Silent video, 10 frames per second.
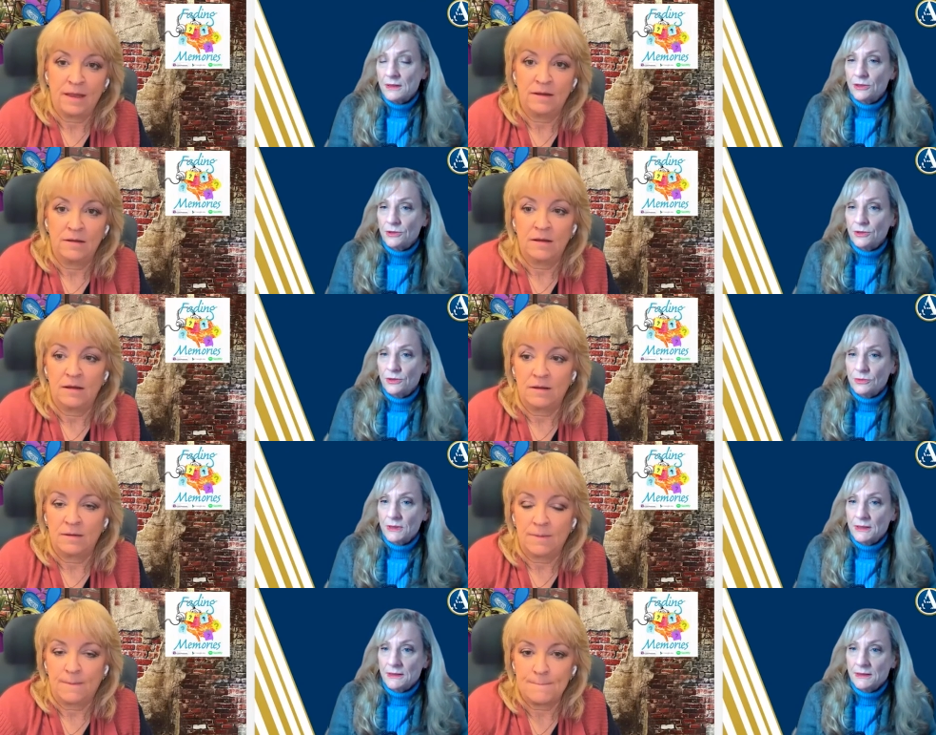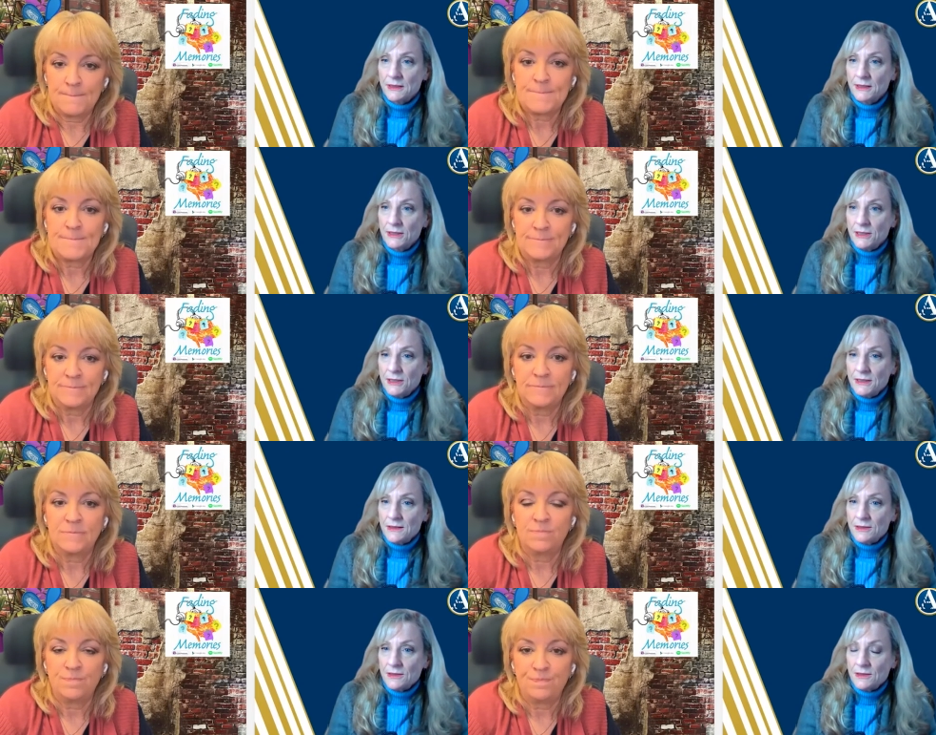Speaker 1: You know, you don't want to,
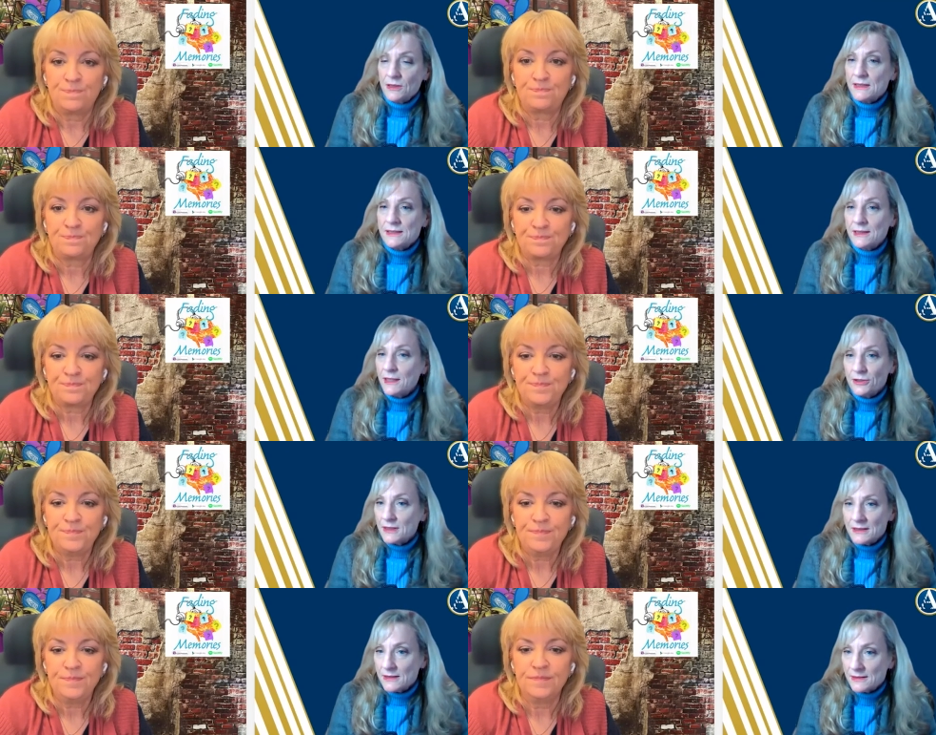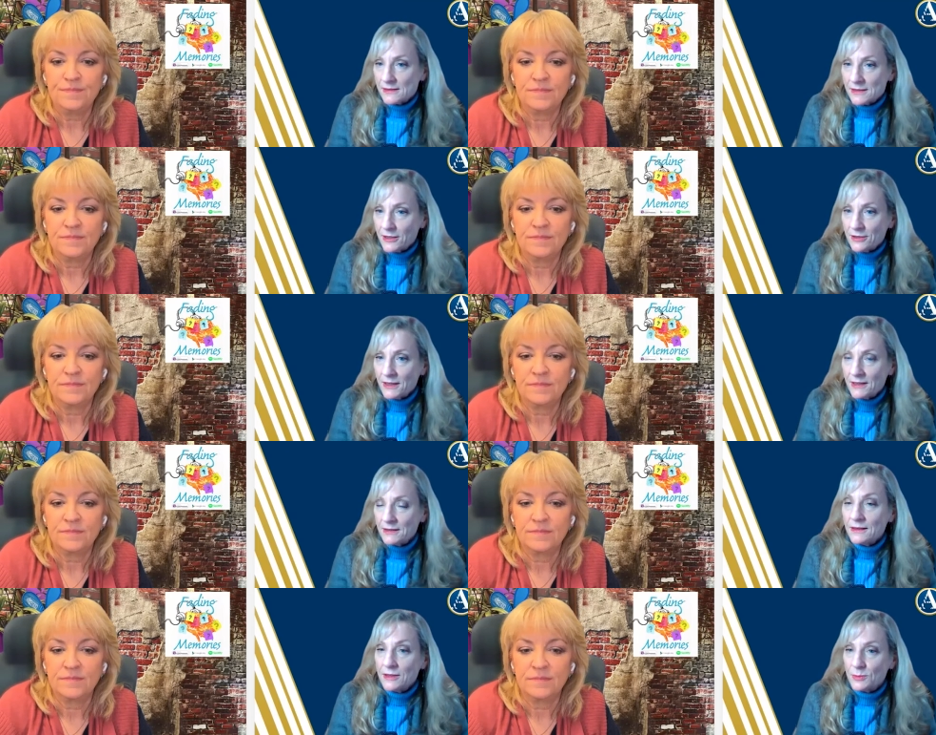because inheritances are not
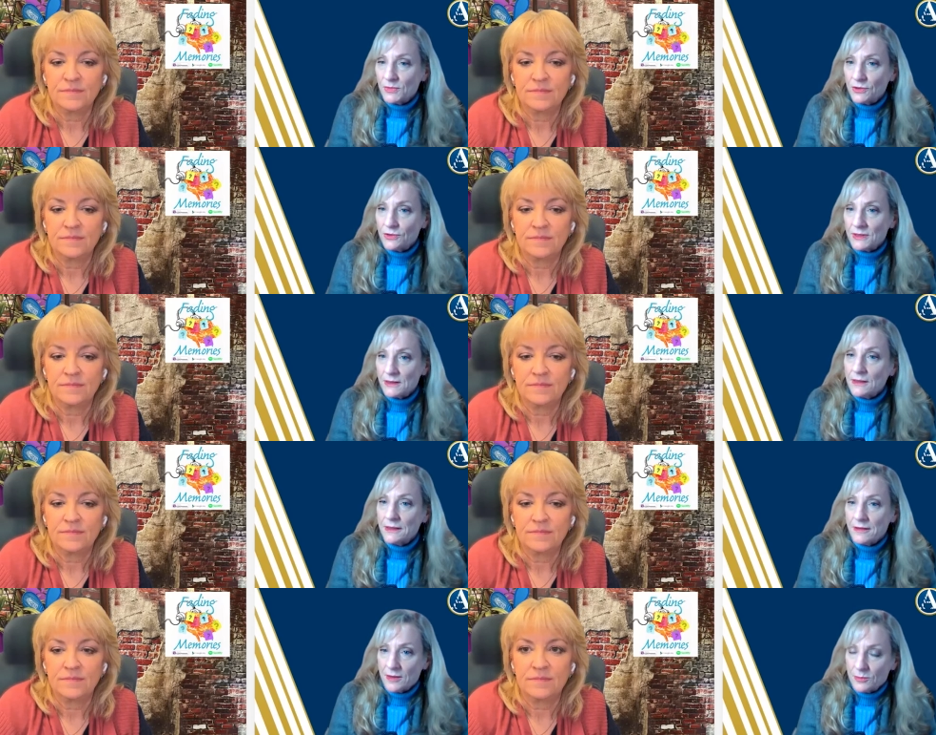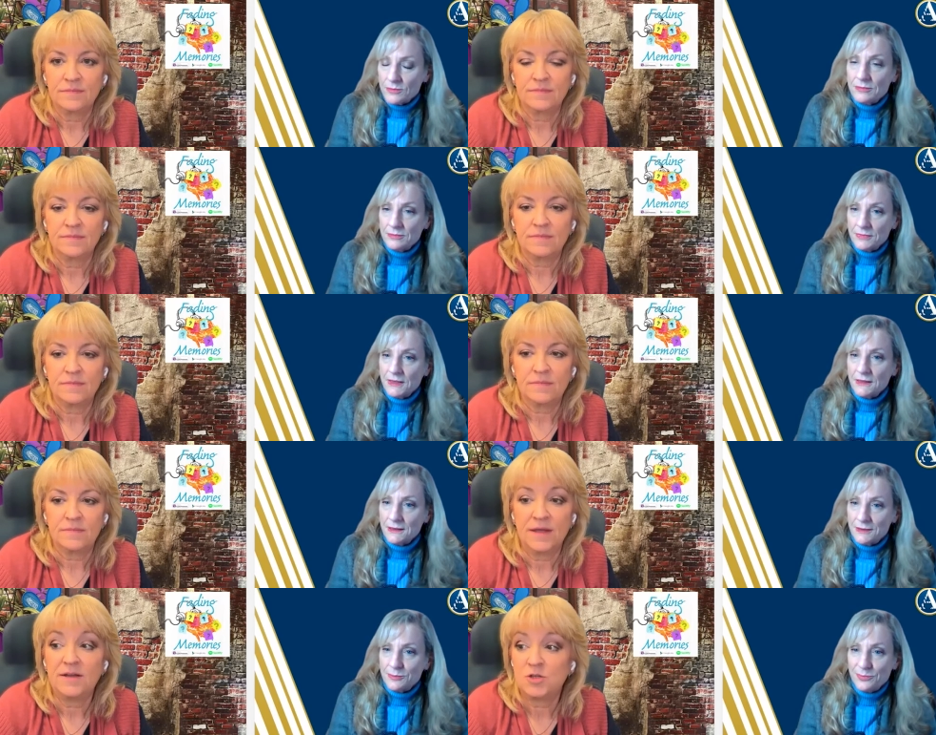income, you don't declare them.
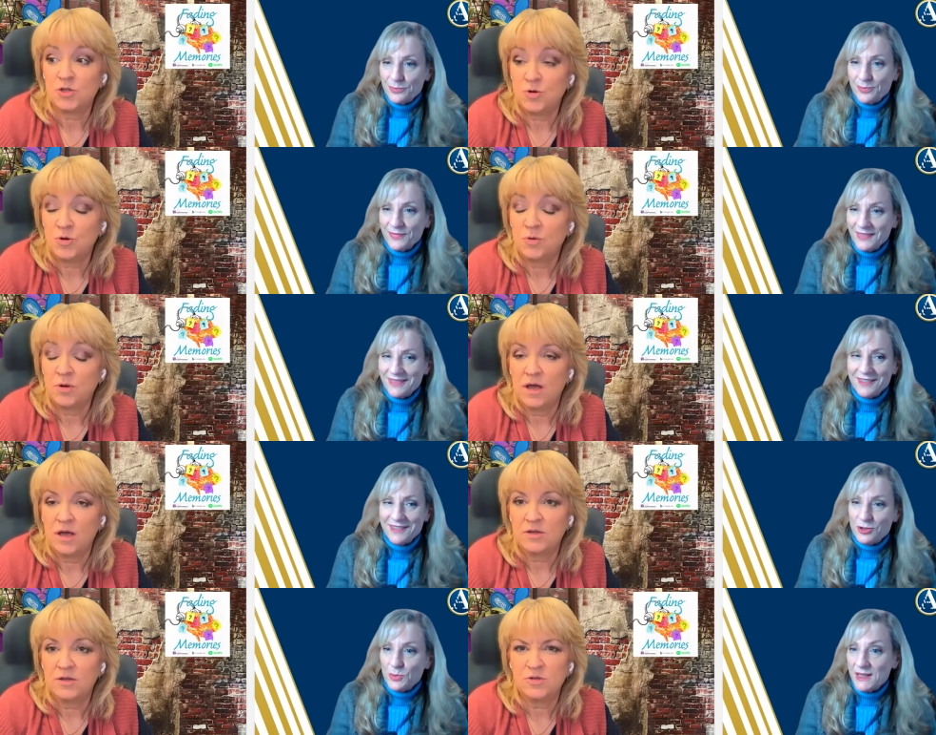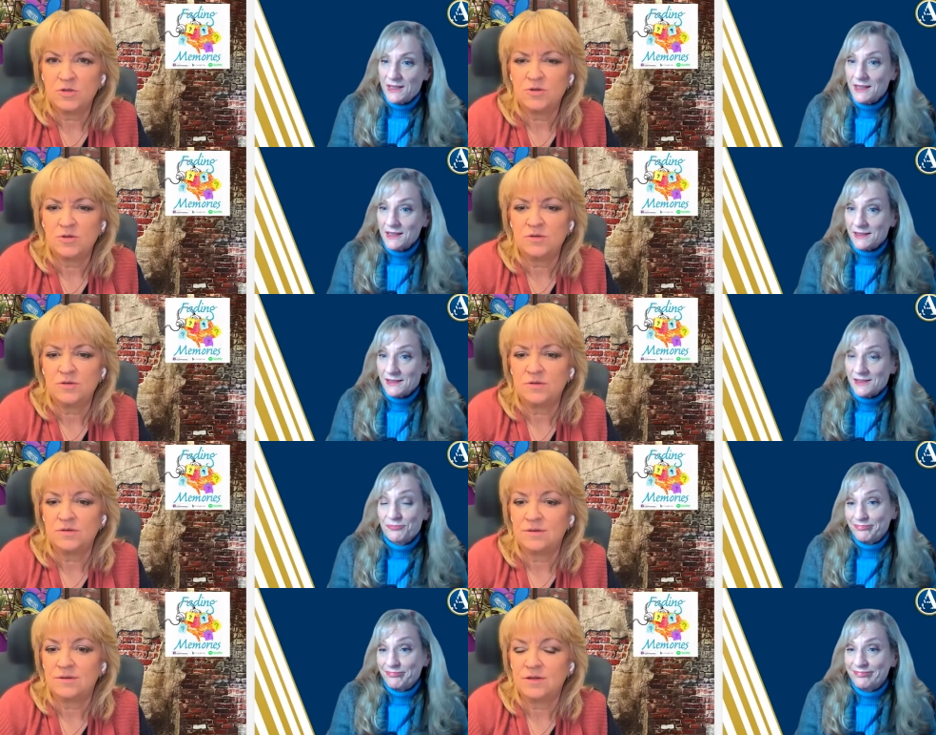Huh. that
Speaker 2: um, is true. You don't pay taxes.
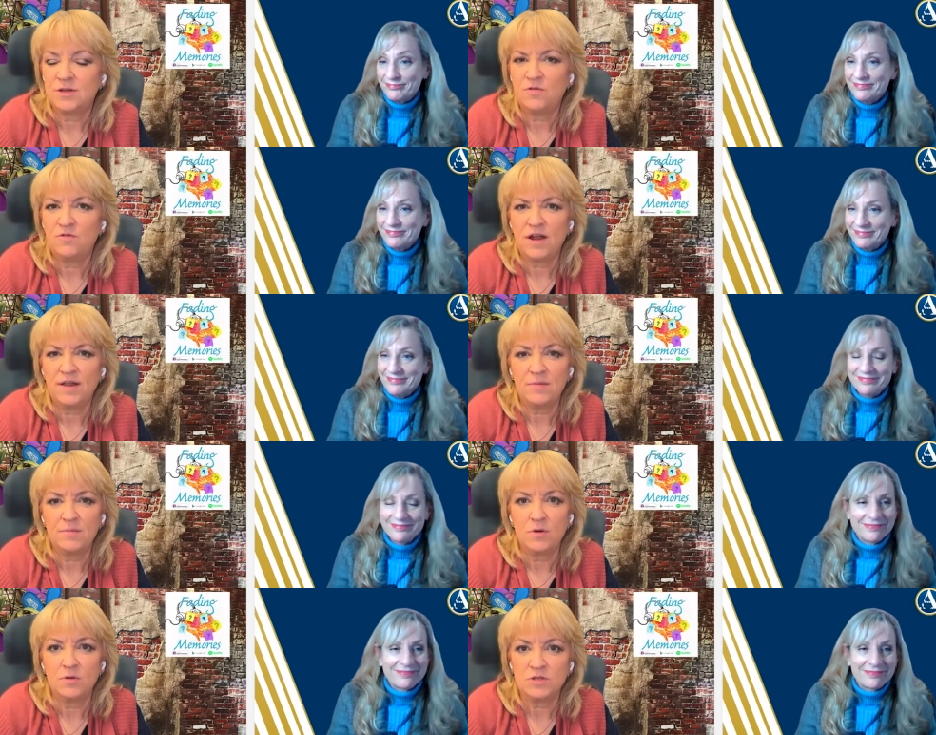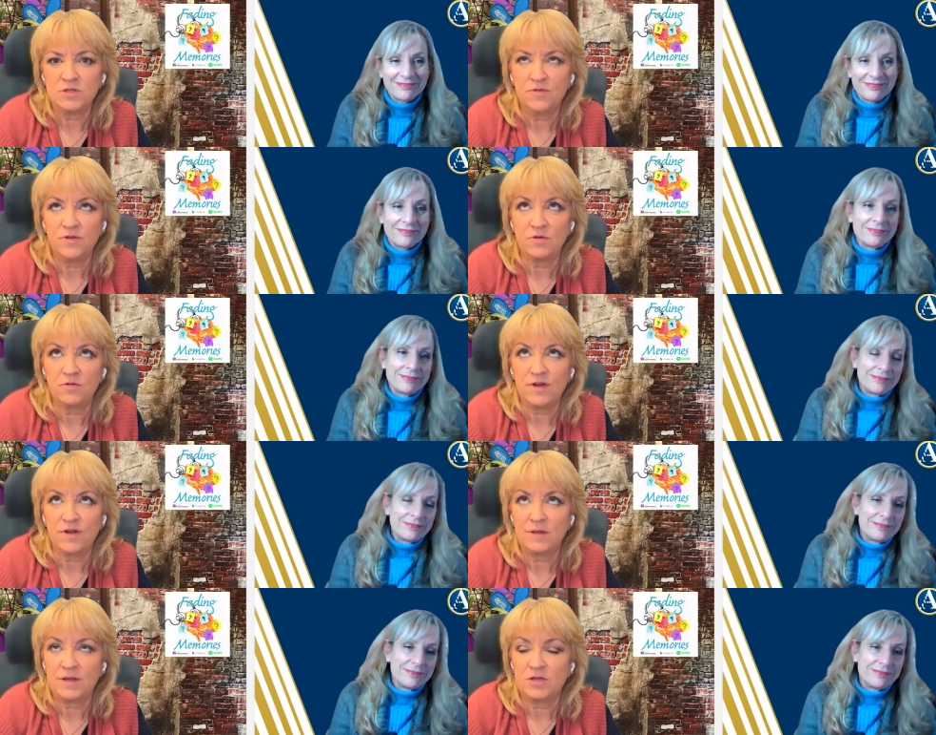Do you find that most of your
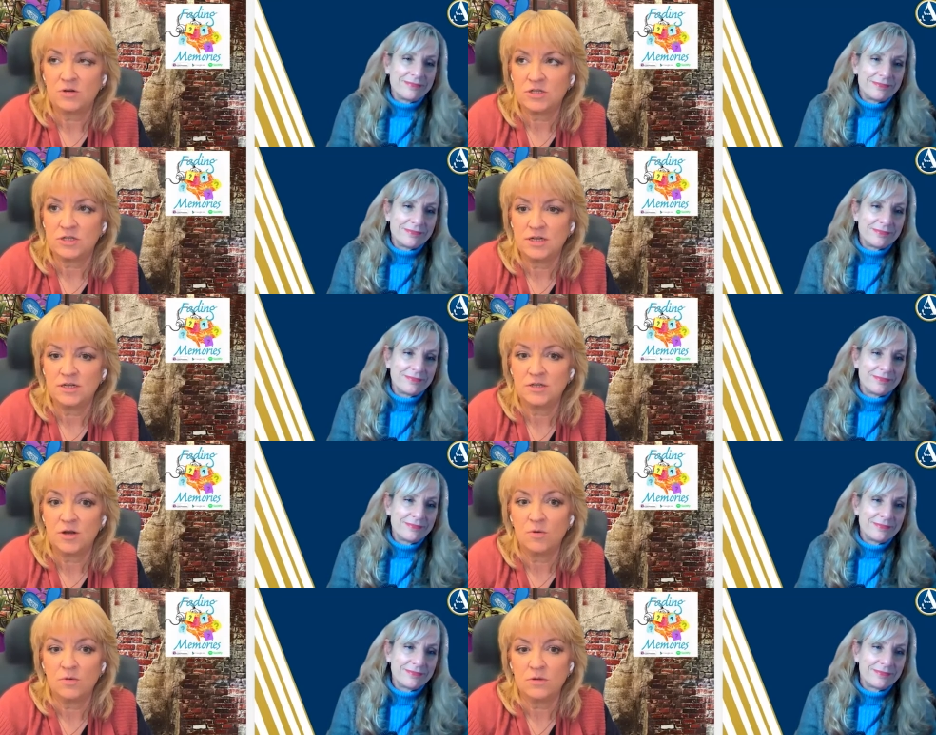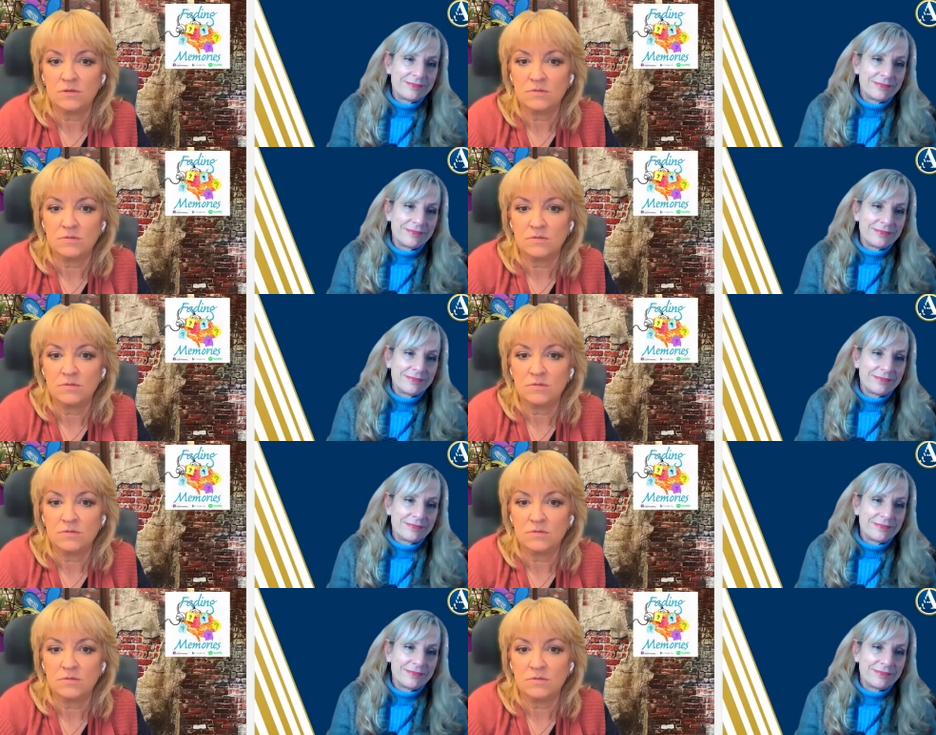family trustees don't